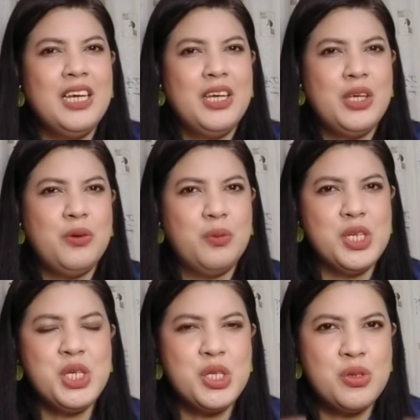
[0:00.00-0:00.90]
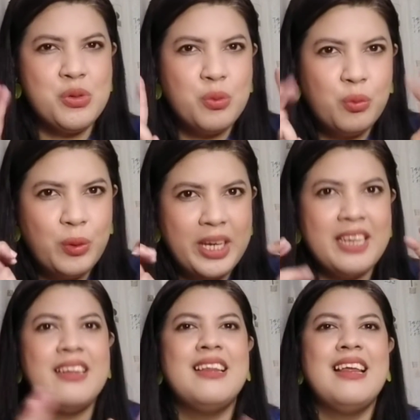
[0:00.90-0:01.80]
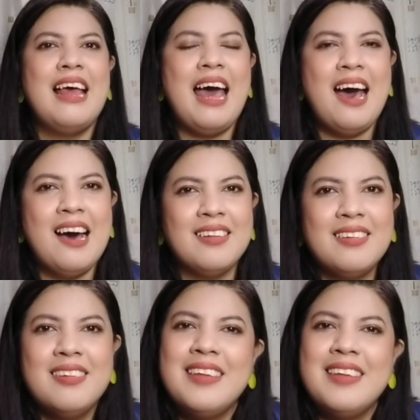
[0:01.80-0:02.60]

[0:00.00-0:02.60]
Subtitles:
you wish to win at